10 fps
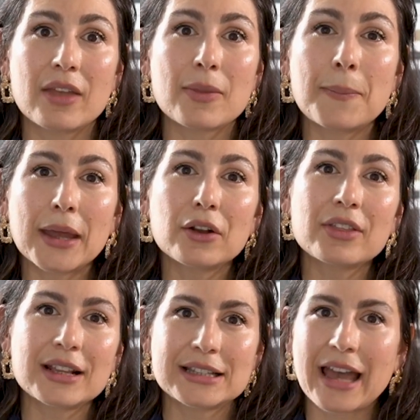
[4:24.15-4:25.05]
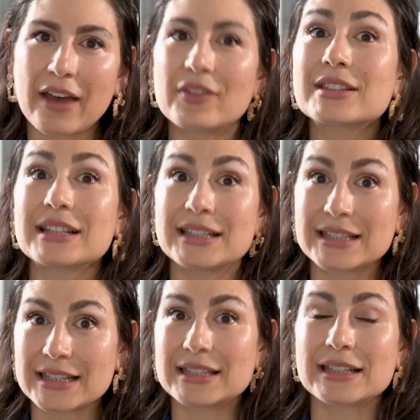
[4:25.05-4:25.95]
The better thing to have is
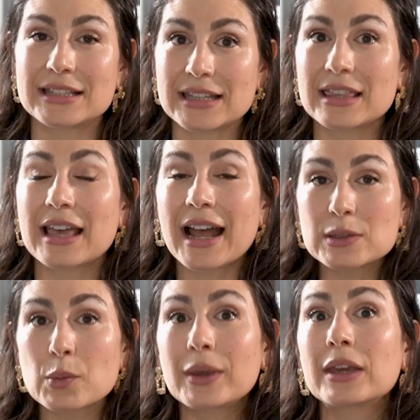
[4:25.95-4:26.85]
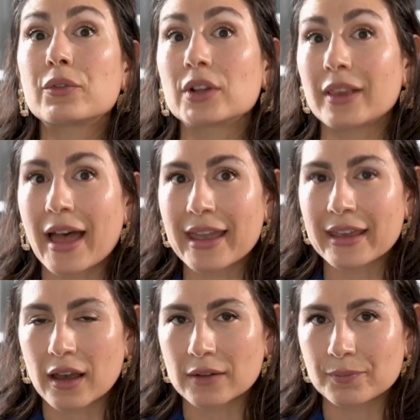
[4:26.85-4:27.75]
consistency. That's what we can rely
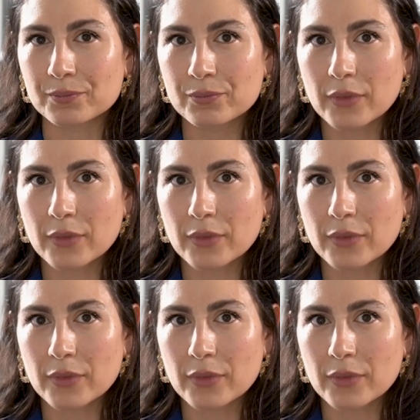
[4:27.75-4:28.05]
on.